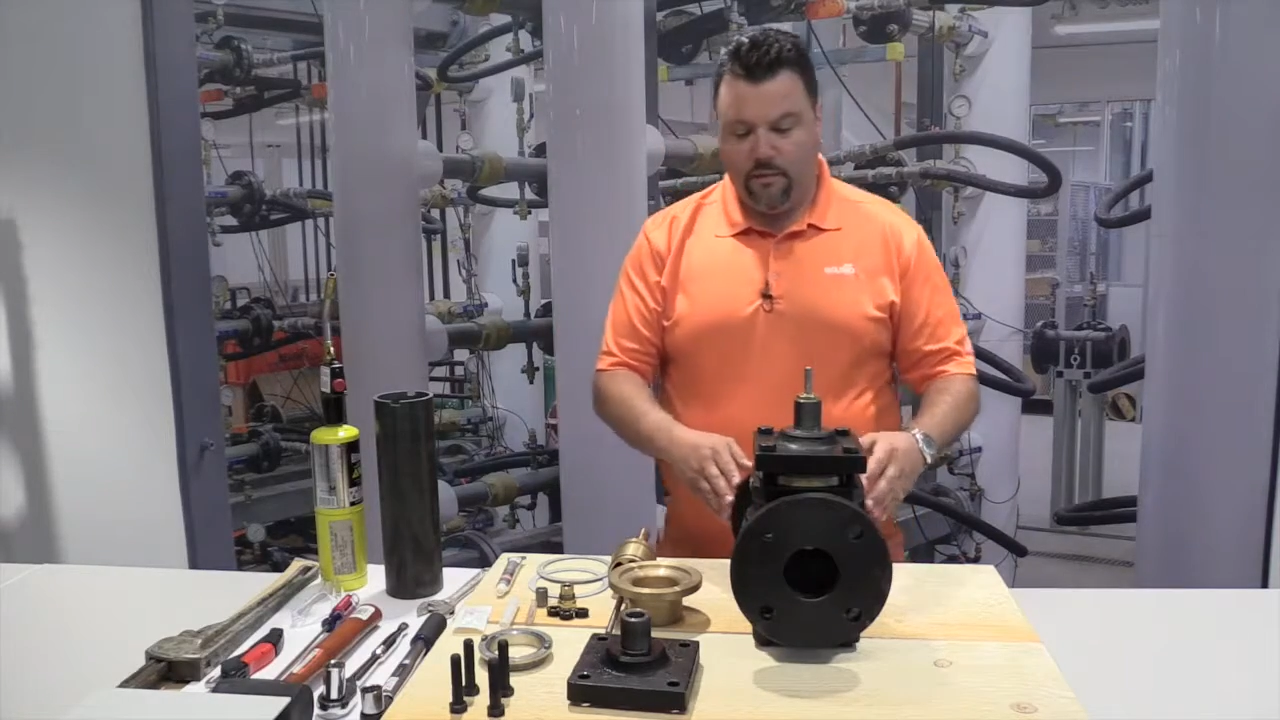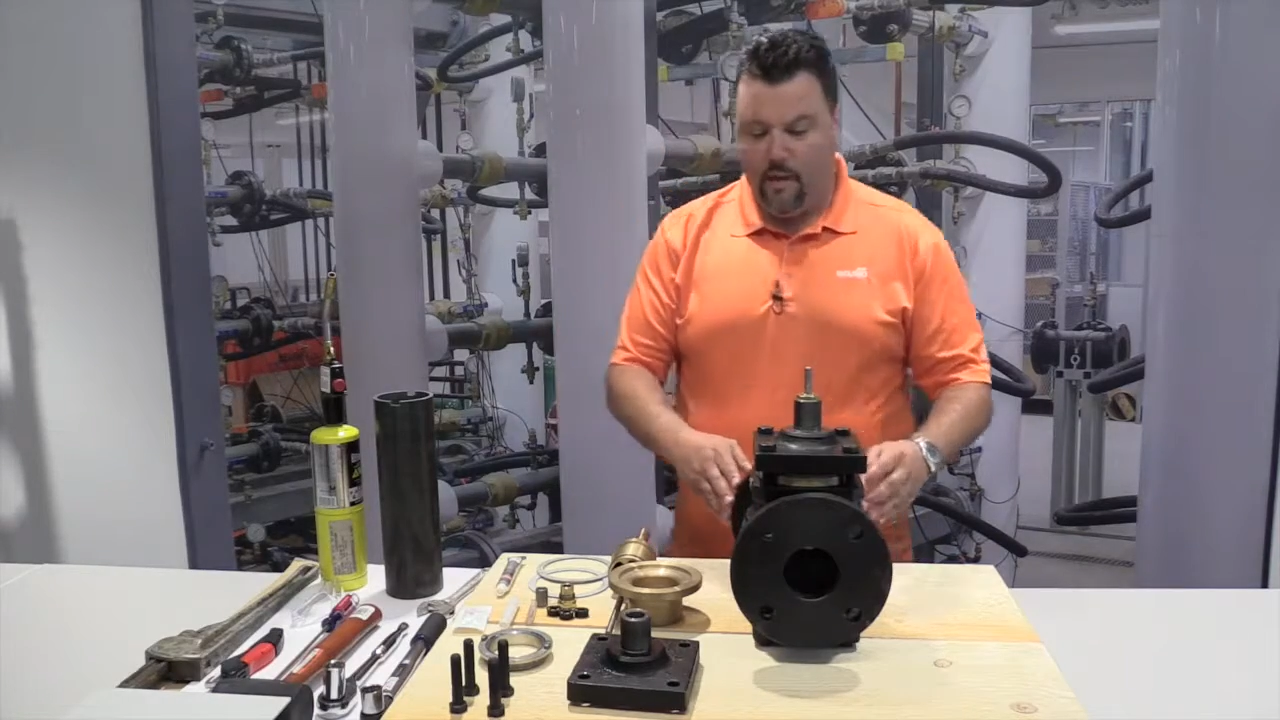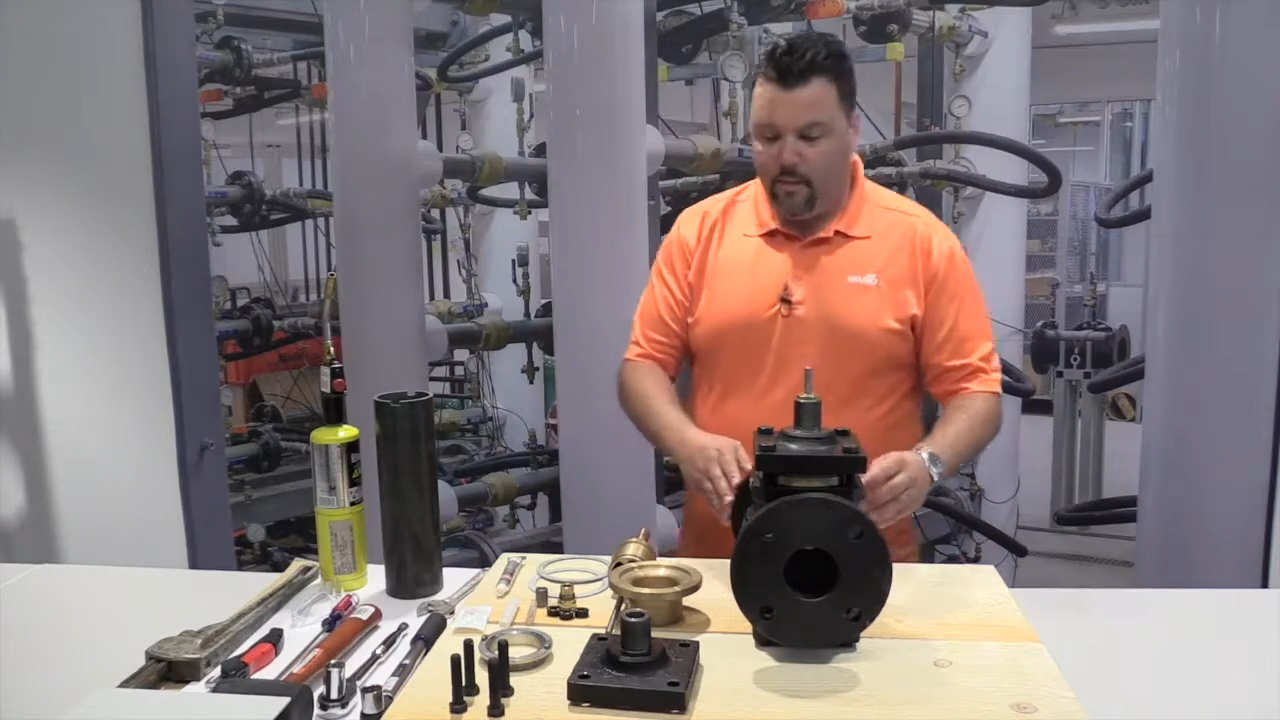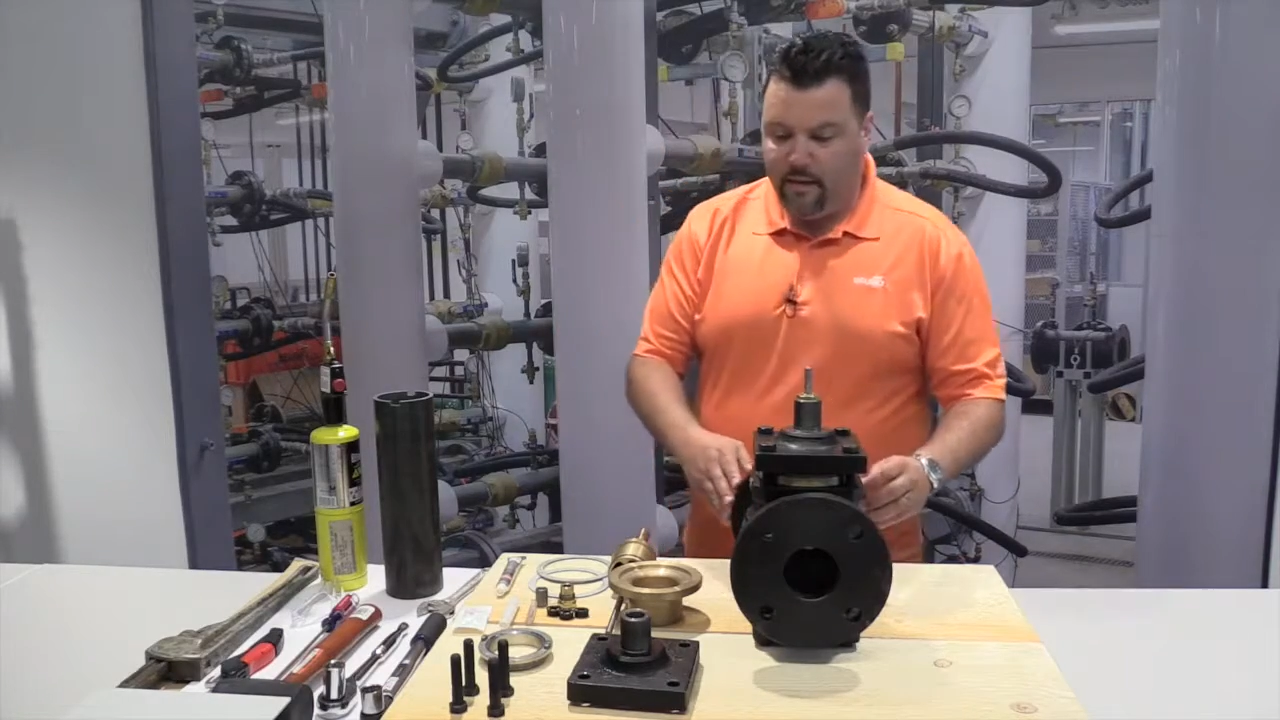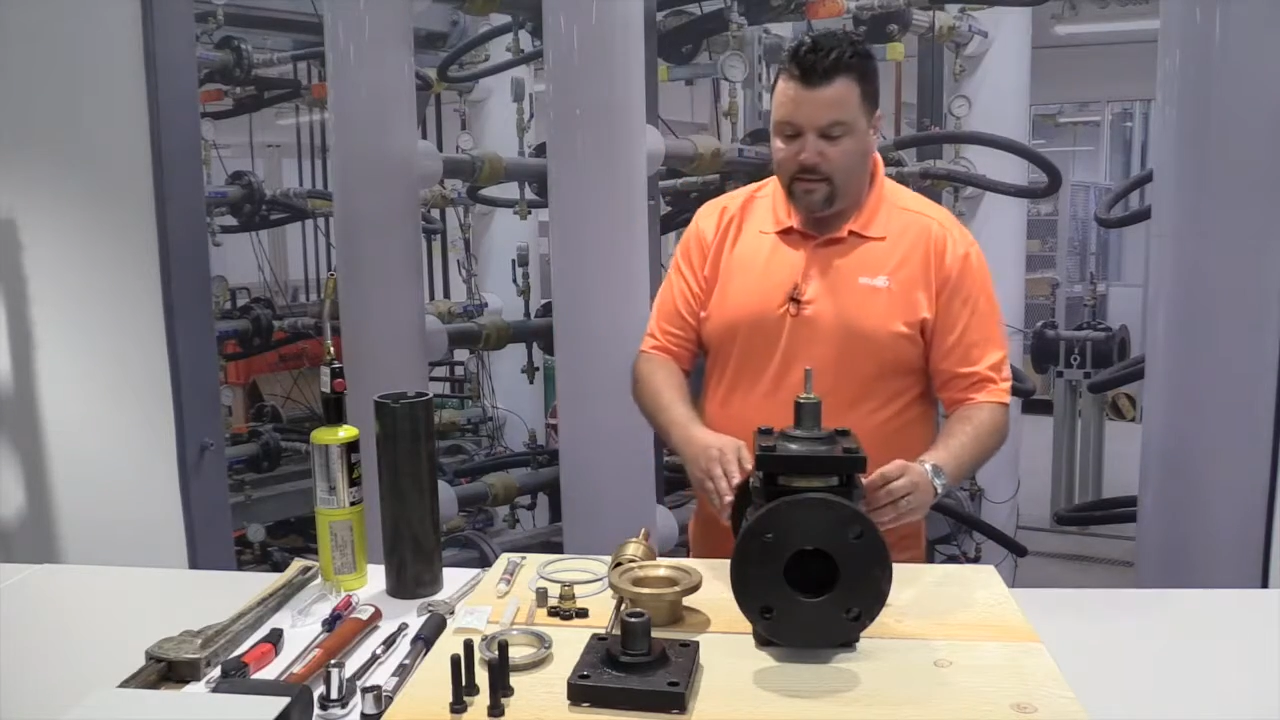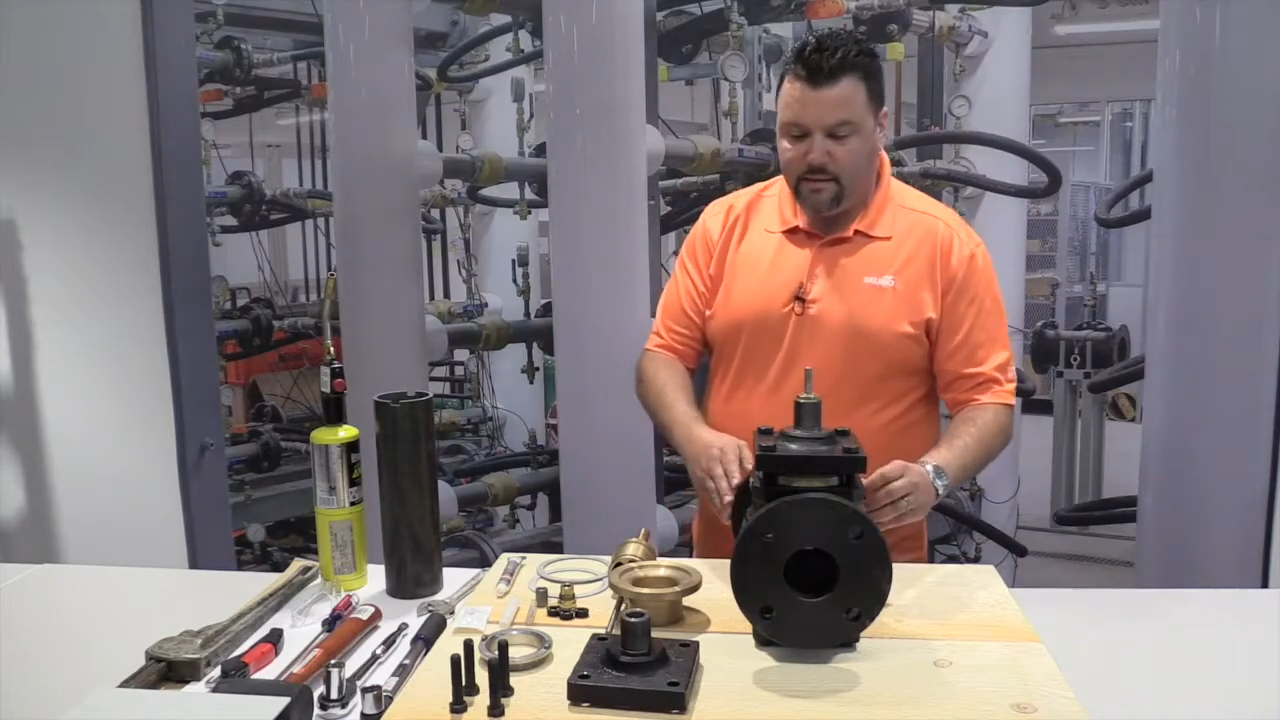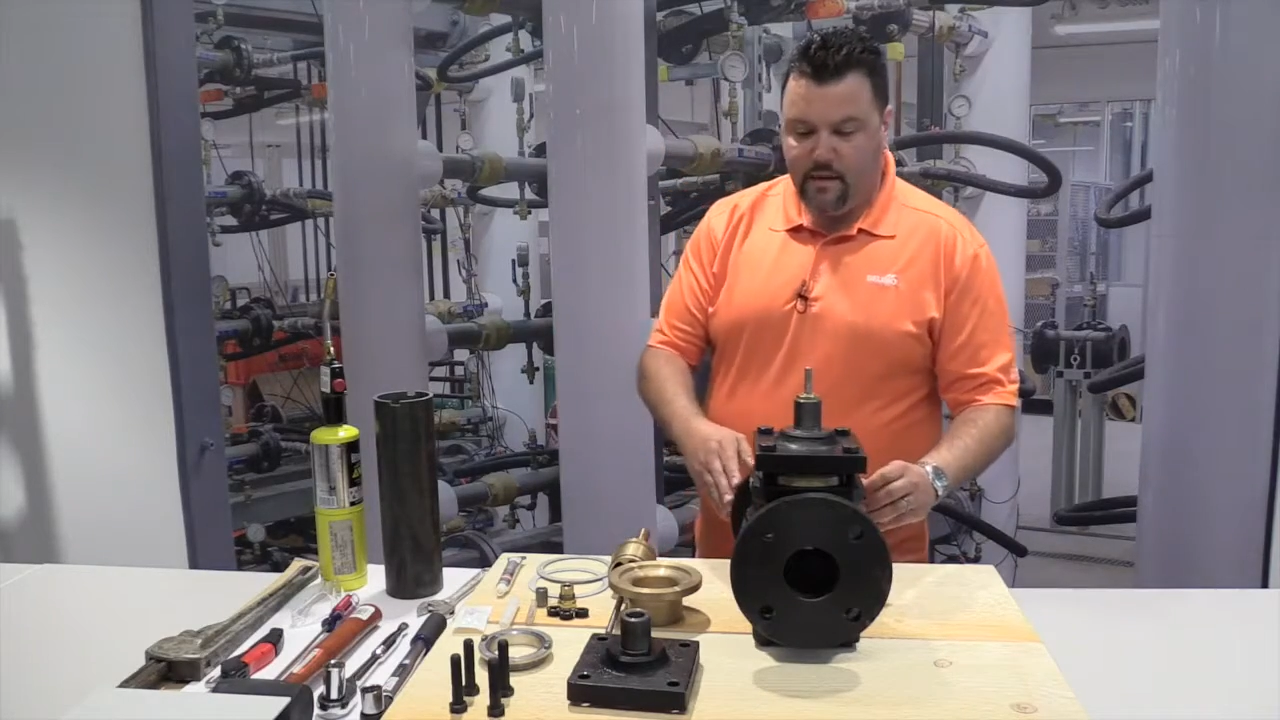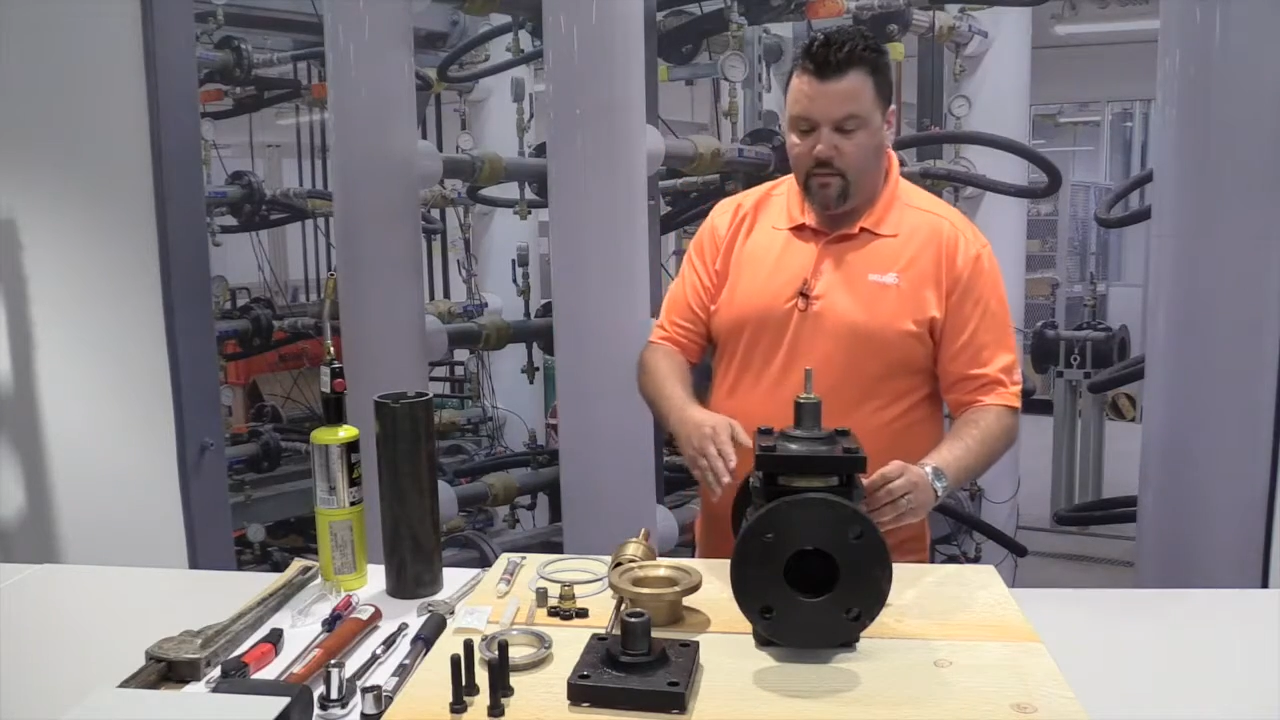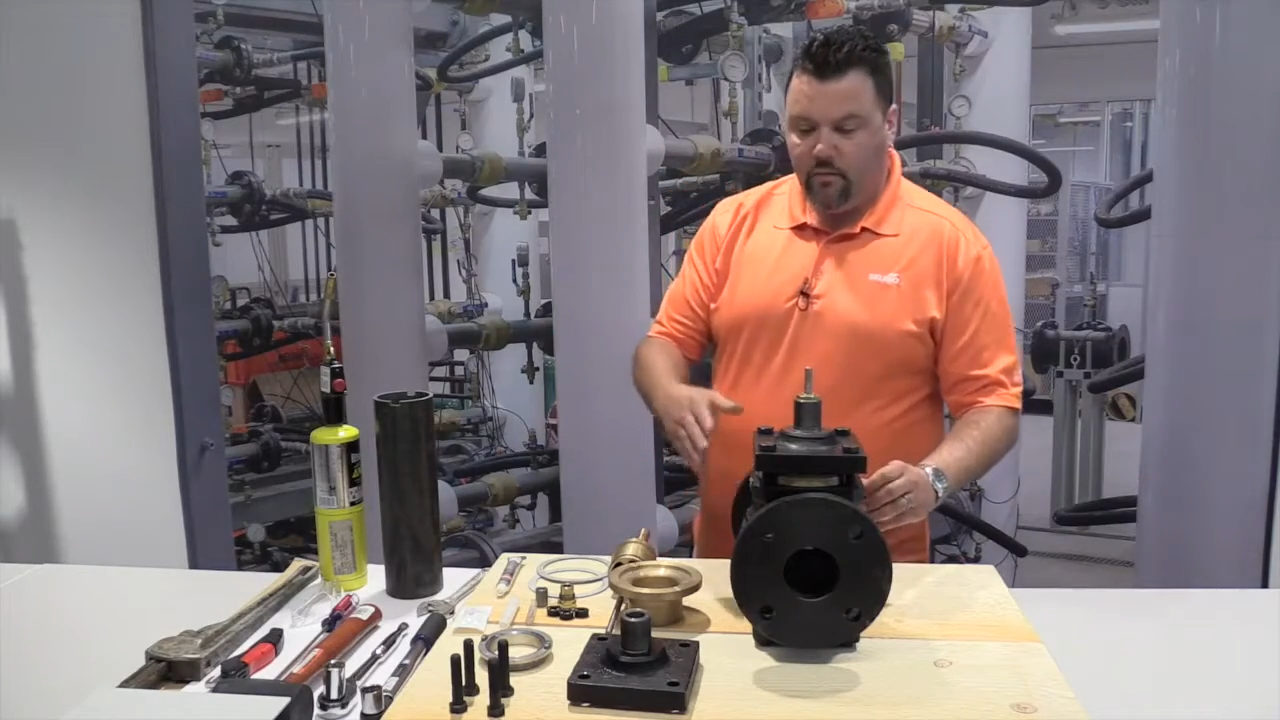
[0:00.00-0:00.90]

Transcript: that being said,